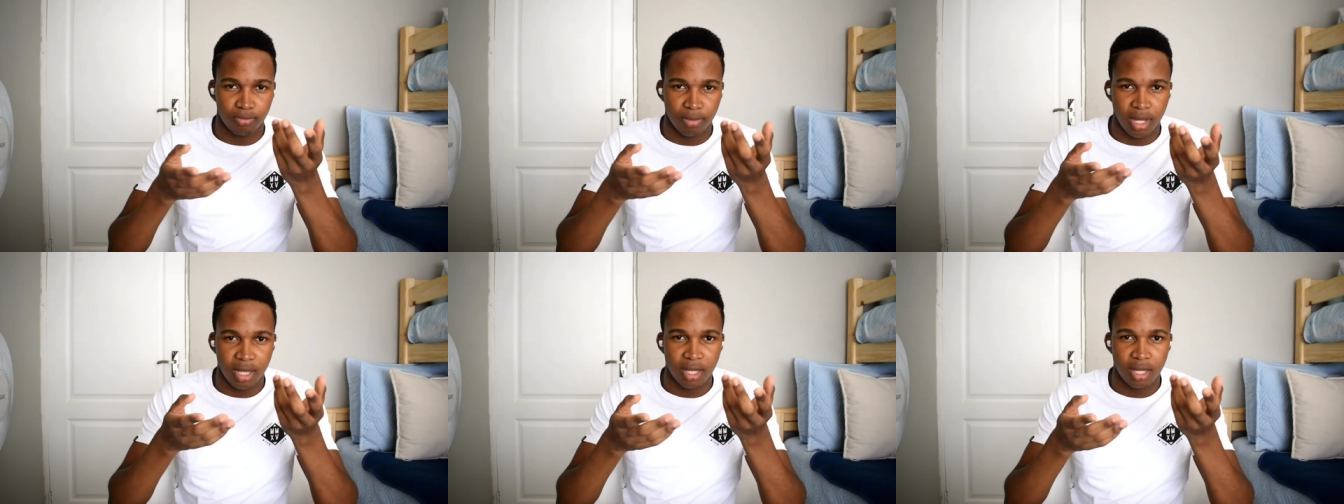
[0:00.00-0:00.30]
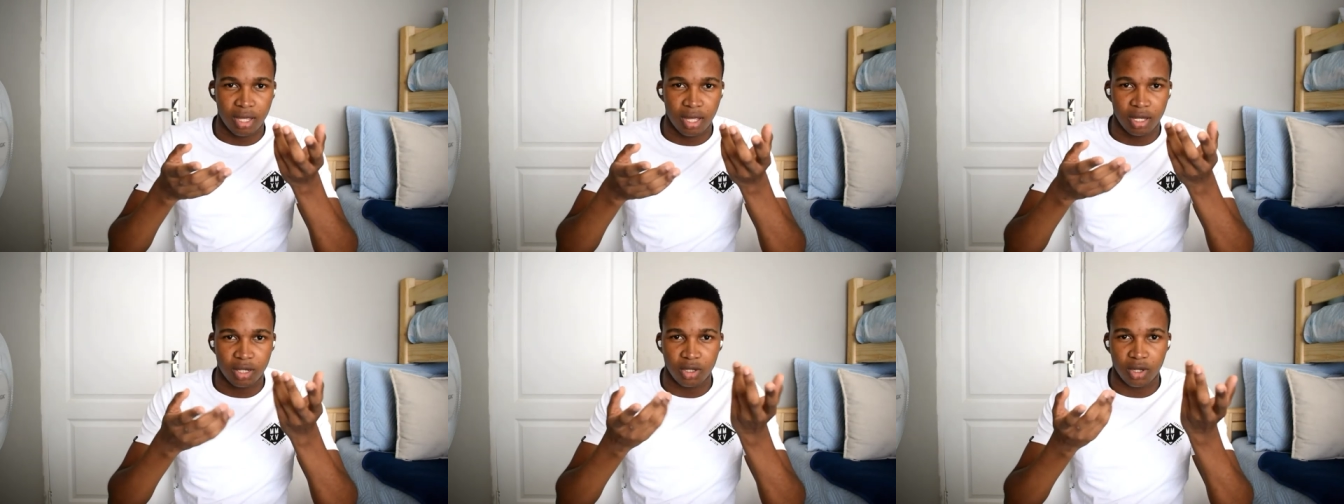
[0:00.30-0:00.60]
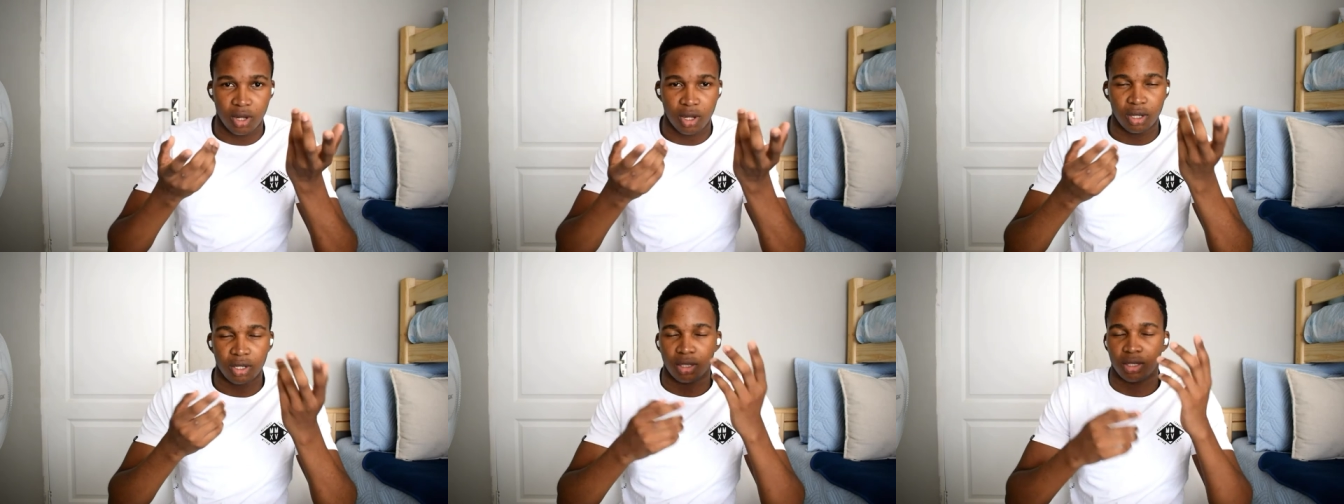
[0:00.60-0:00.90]
play the next
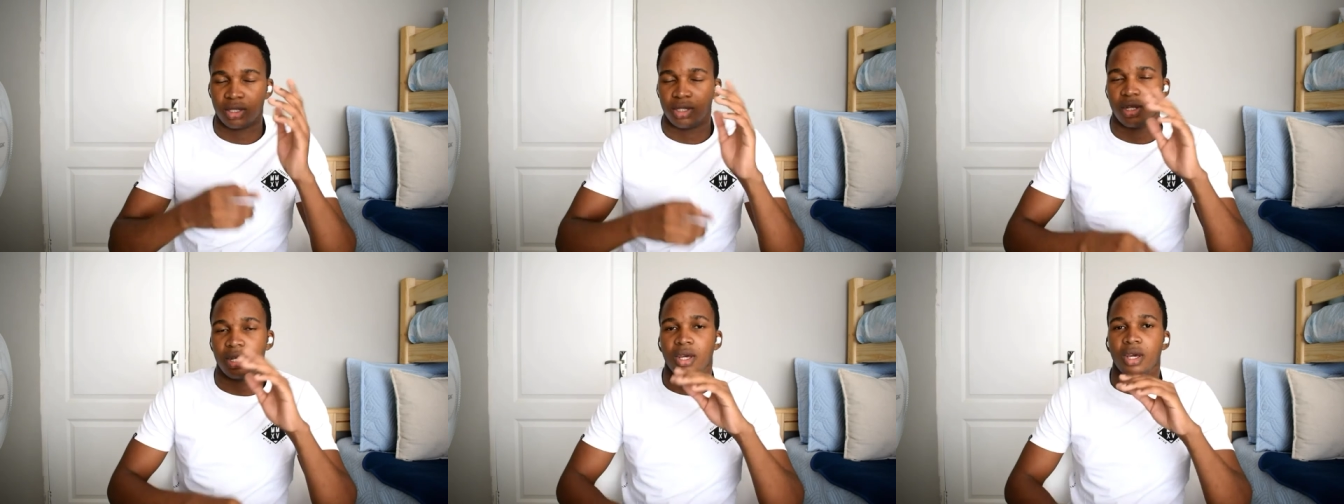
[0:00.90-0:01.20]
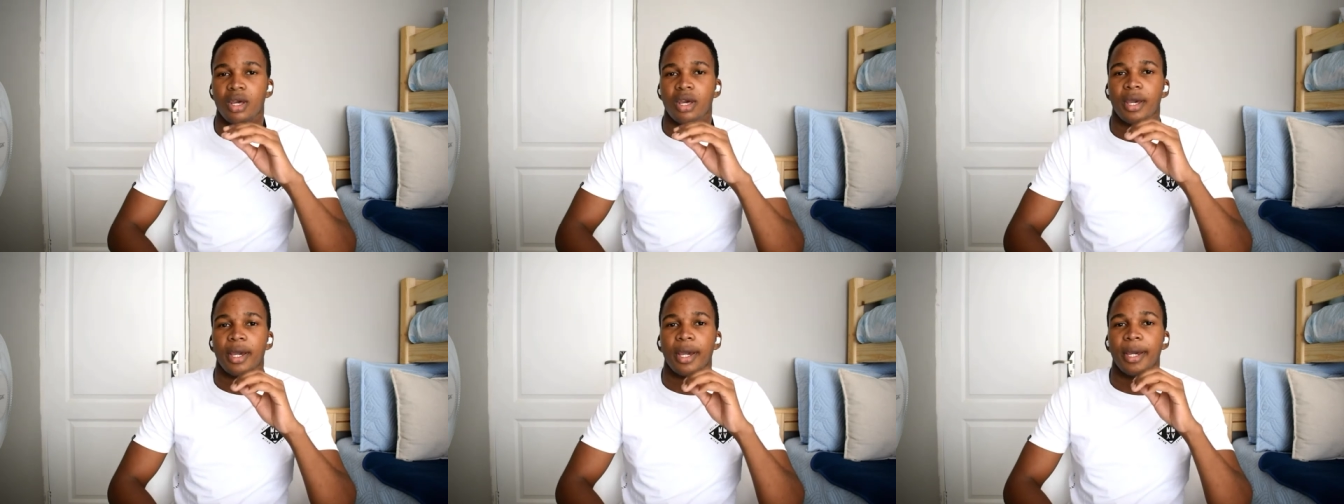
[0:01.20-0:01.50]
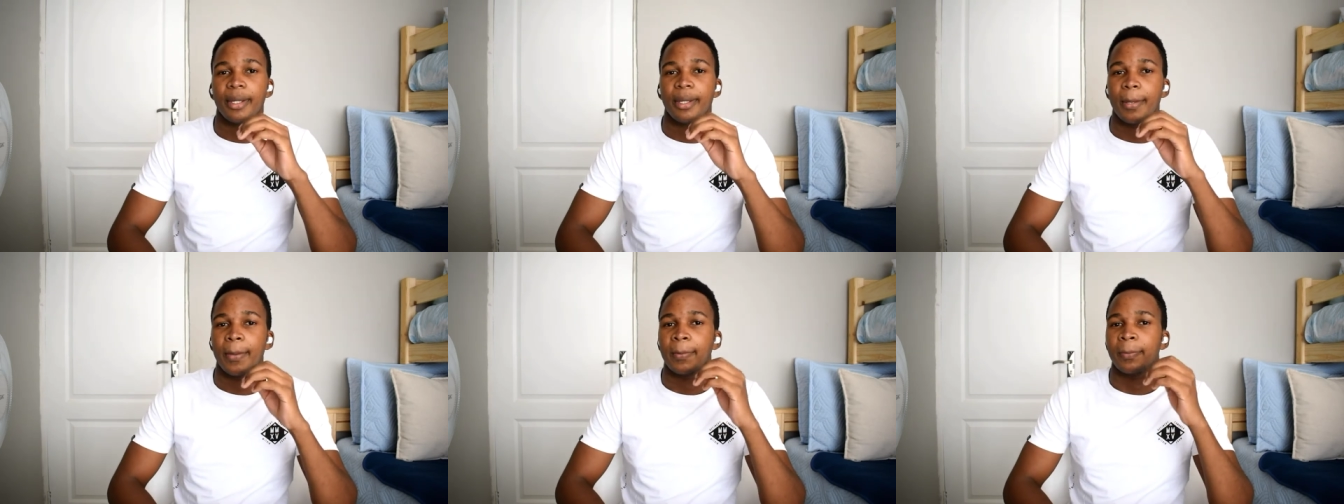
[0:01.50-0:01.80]
song,
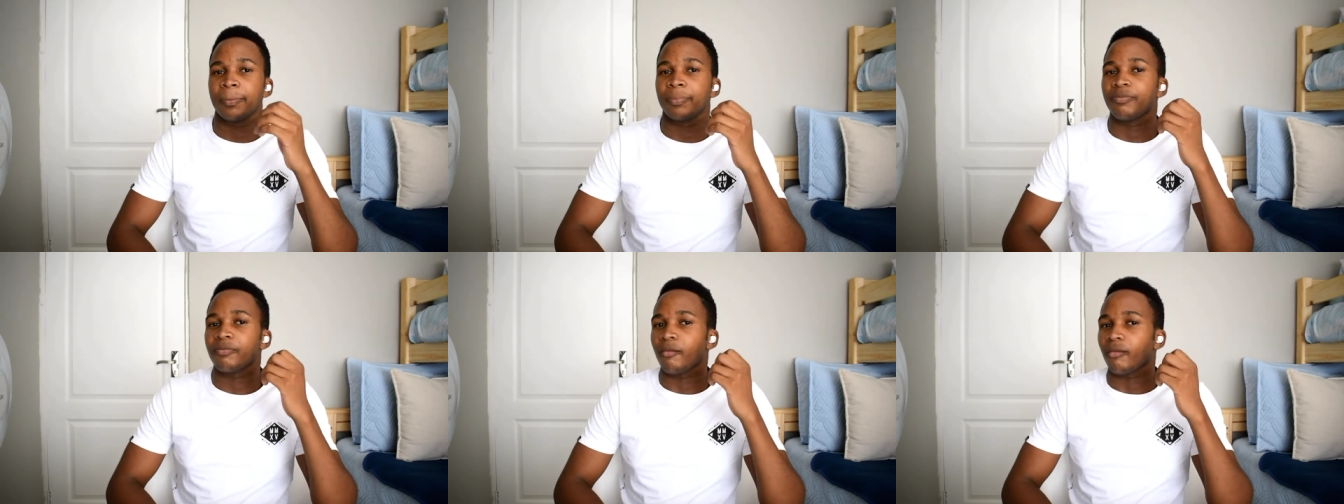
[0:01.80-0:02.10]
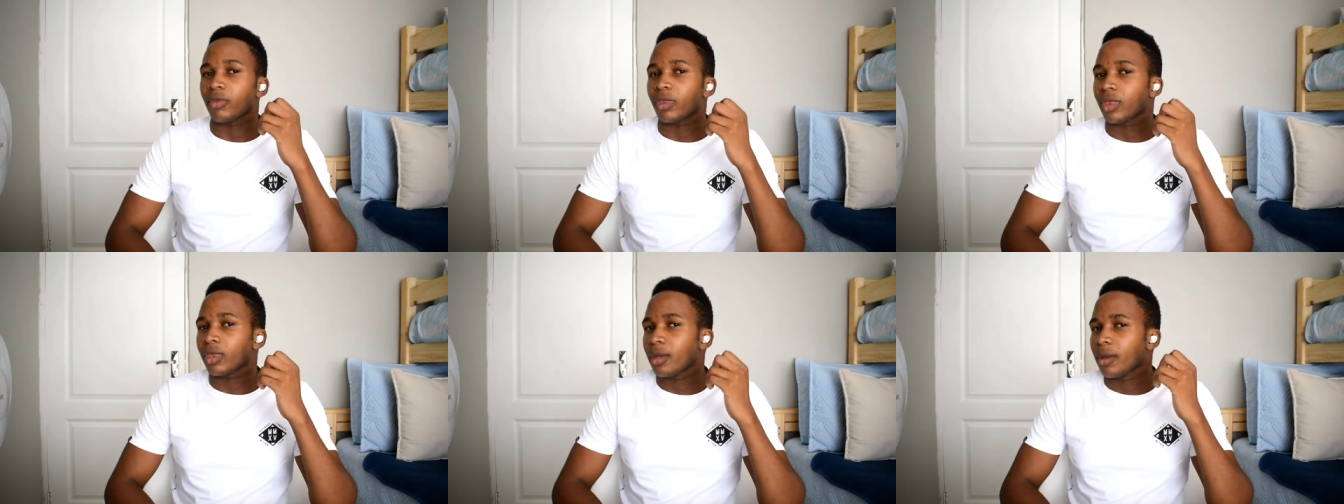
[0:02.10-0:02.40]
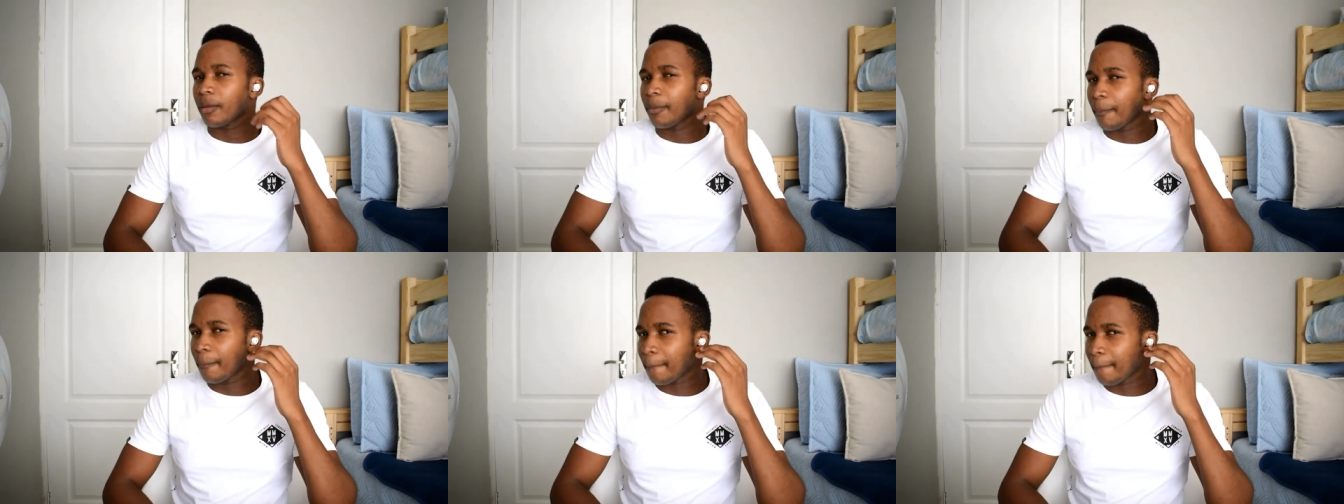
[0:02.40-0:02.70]
right?
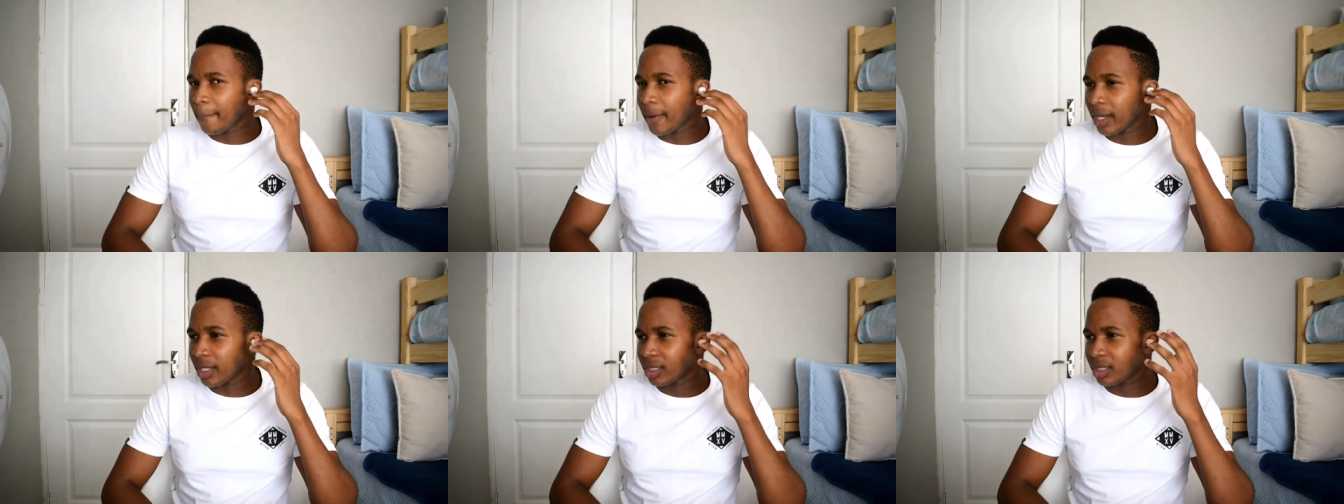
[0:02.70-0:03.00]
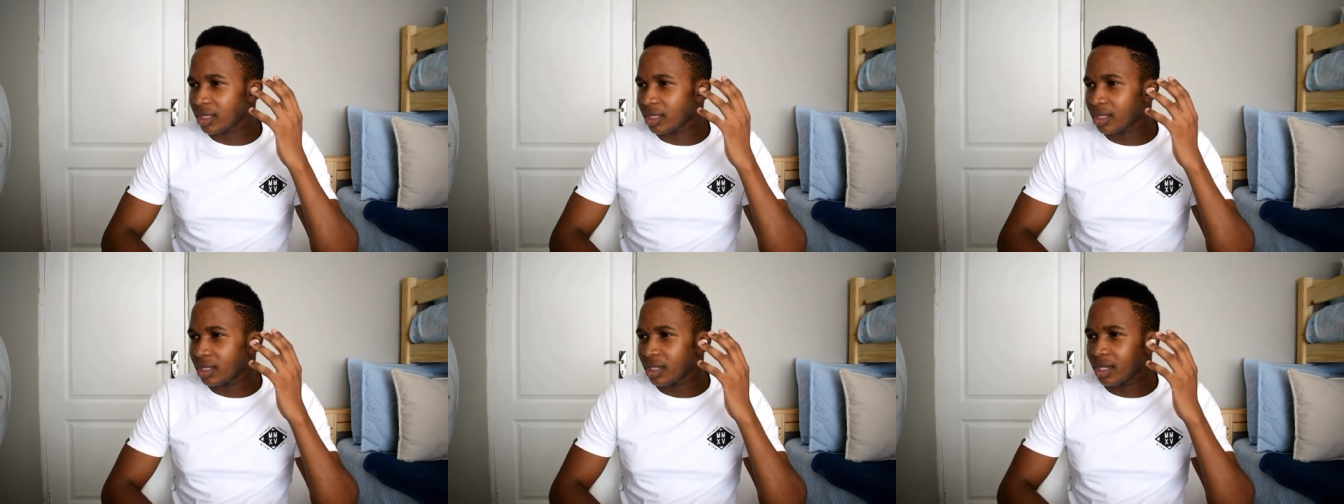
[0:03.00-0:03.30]
But